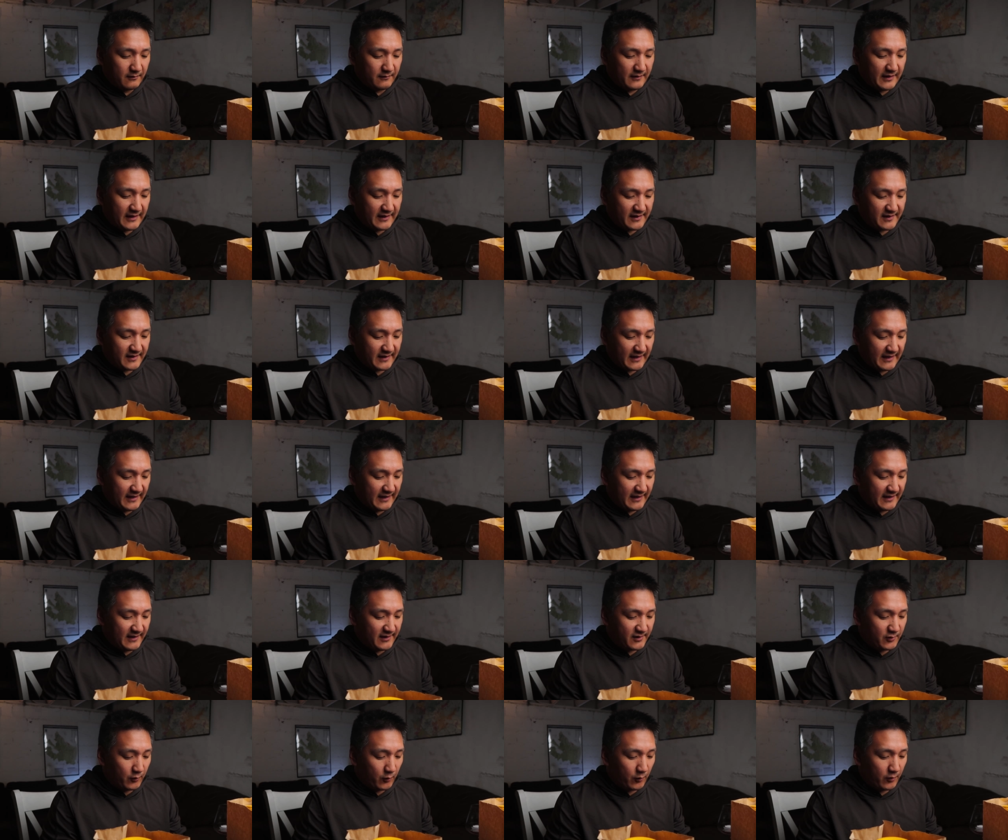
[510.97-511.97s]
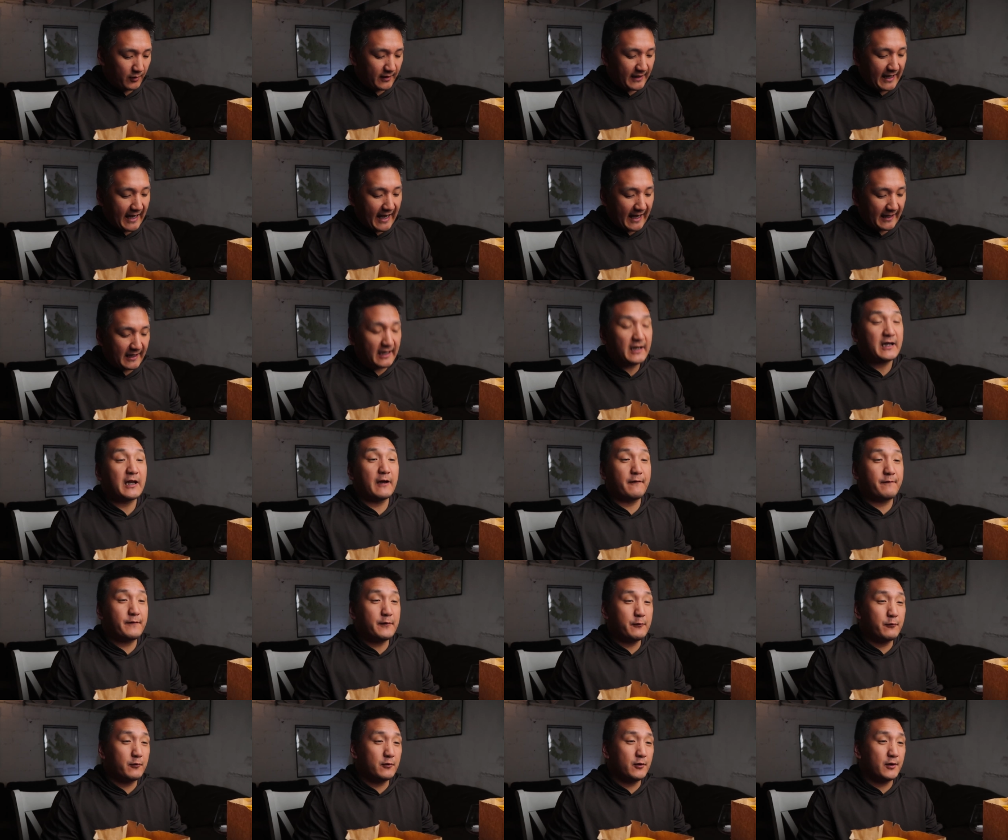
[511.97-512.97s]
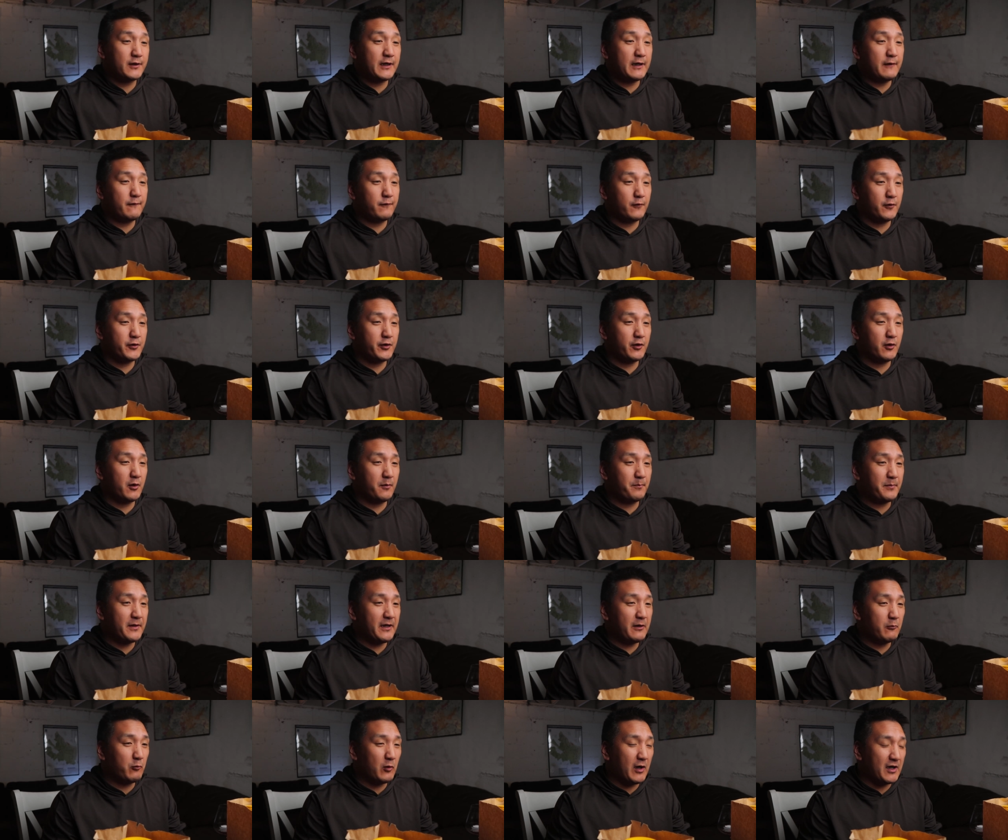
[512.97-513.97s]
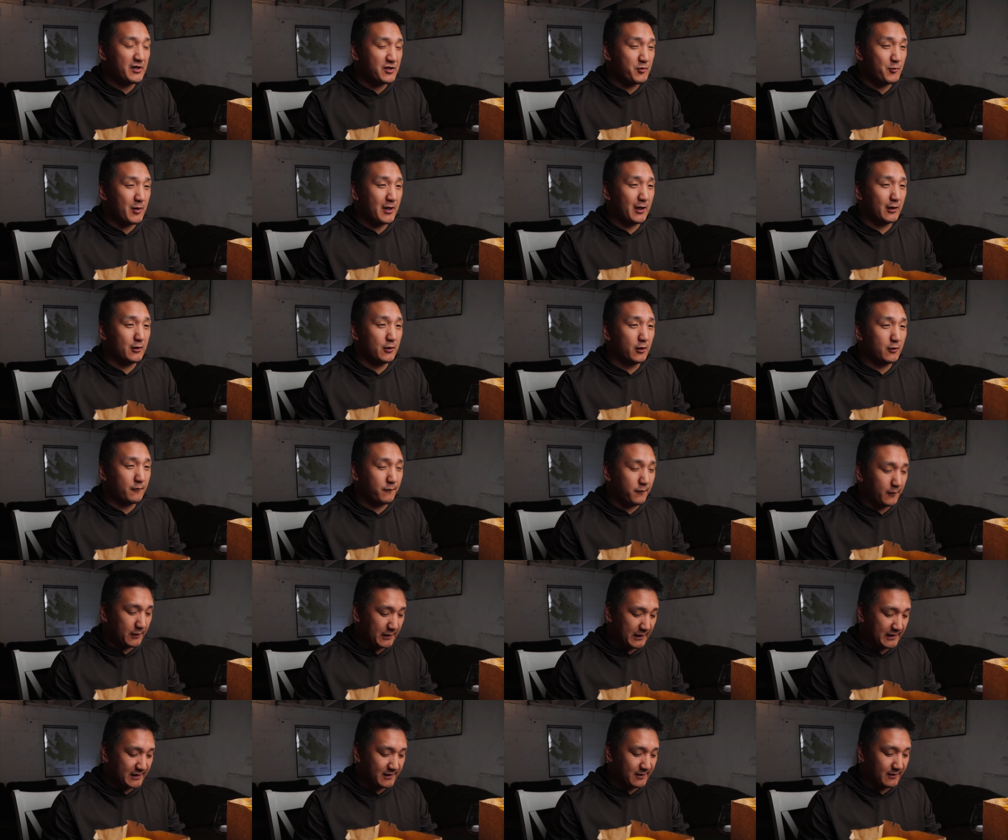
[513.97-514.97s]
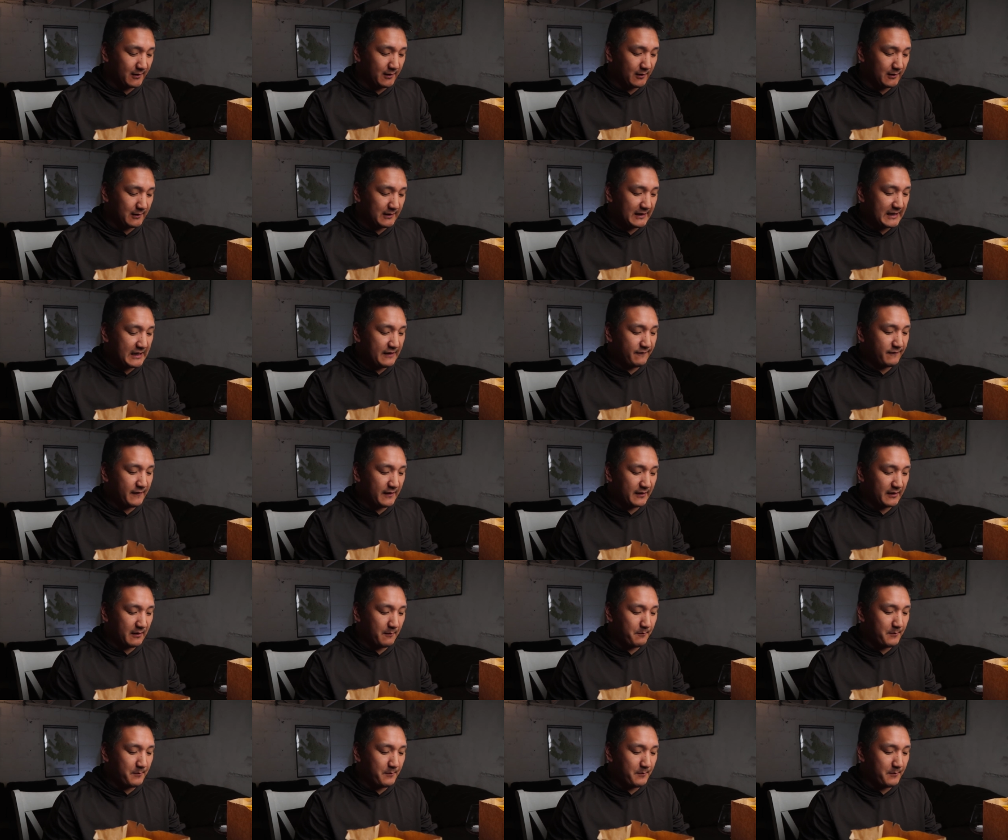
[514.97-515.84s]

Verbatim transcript: This is organic. If you're looking for European wines, you want to look for this little leaf on the